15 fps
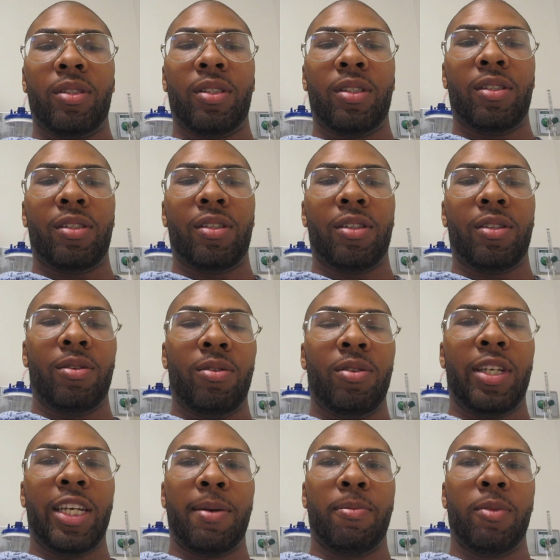And so
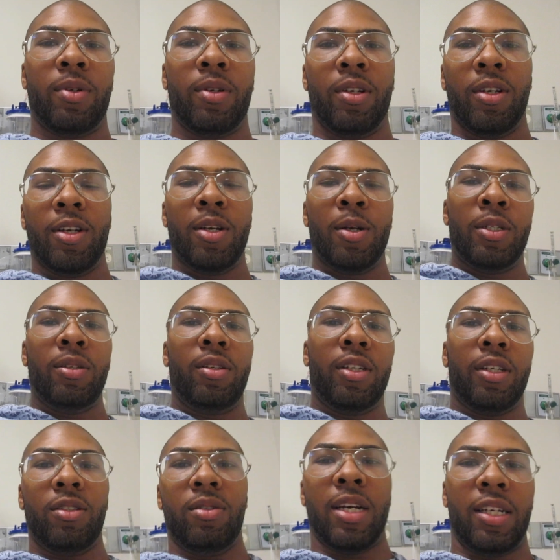
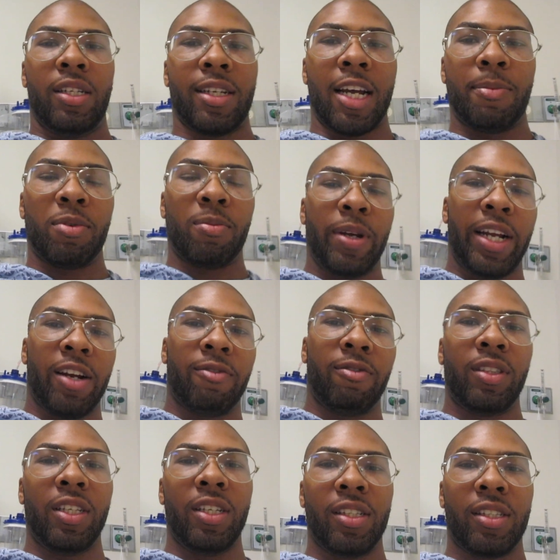you guys just got to prepare for
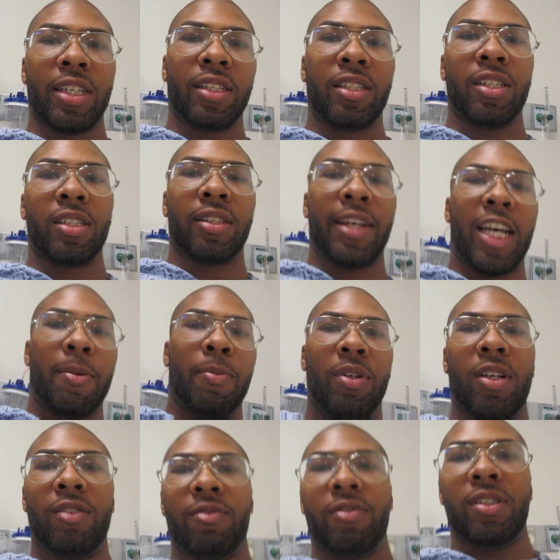things like this to happen,
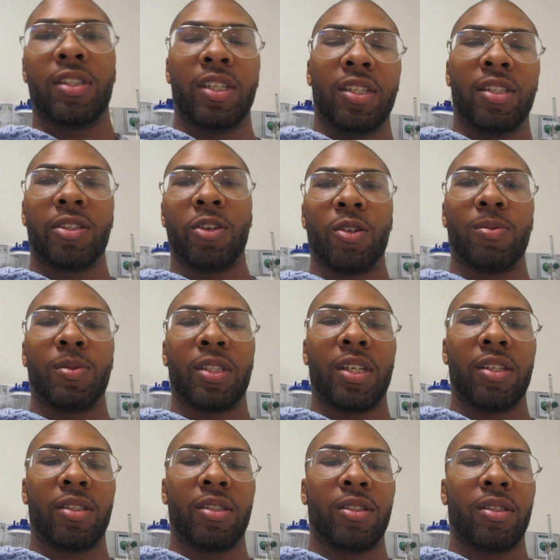unforeseen
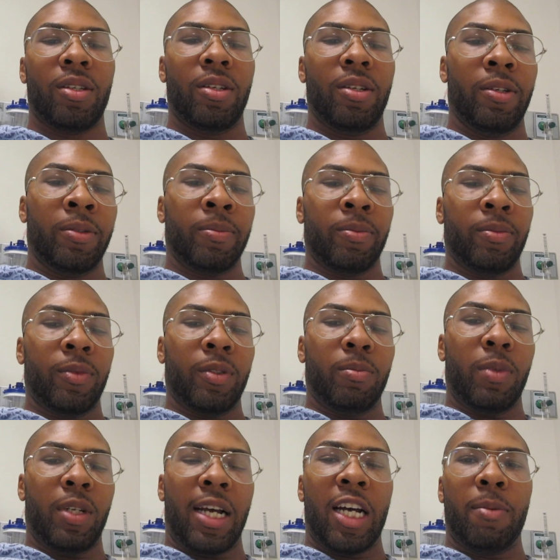circumstances.
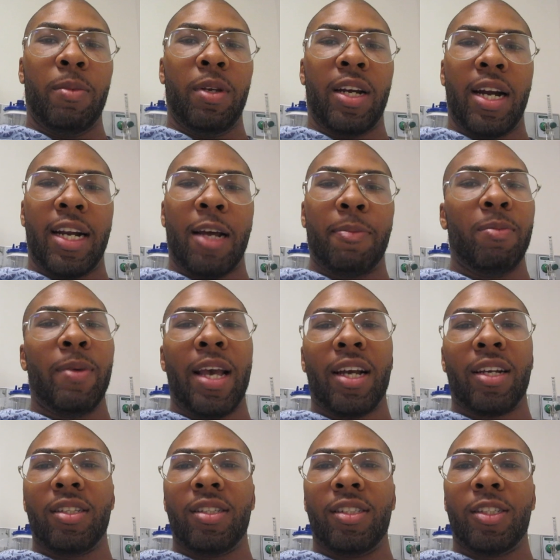But I'll be alright. I'll be
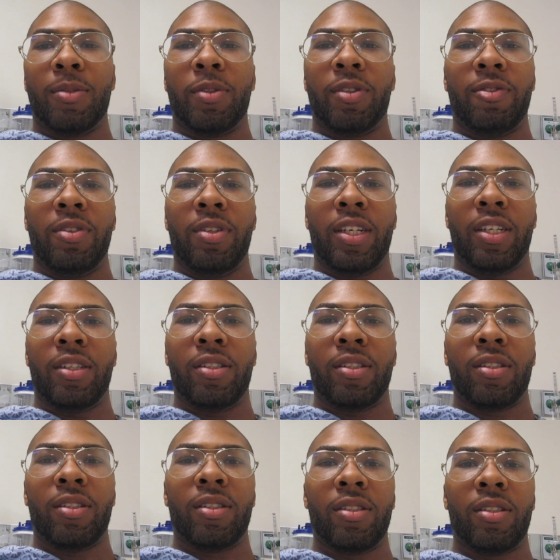back in the gym in a few days.
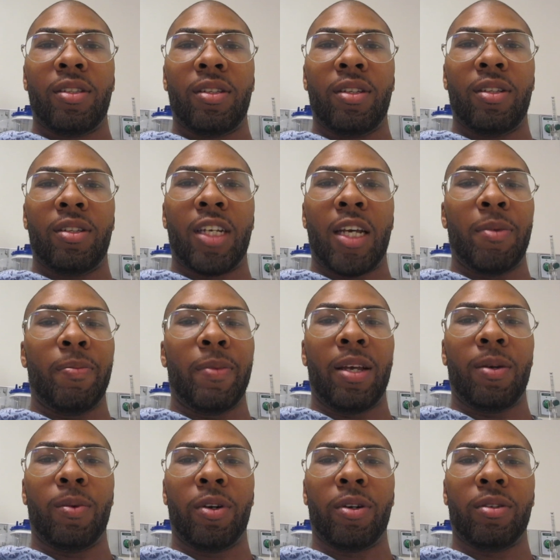I'll be
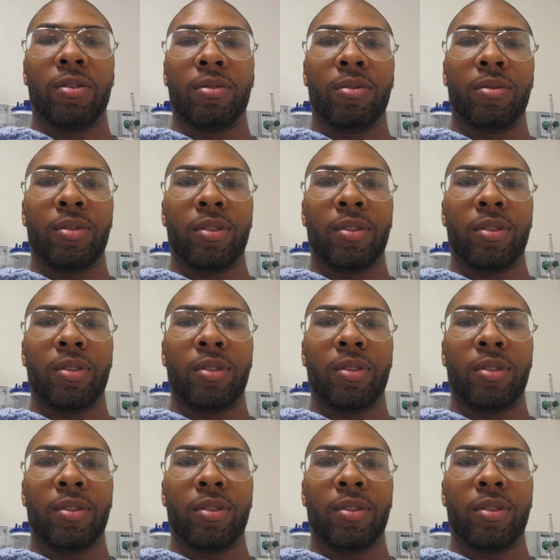back working.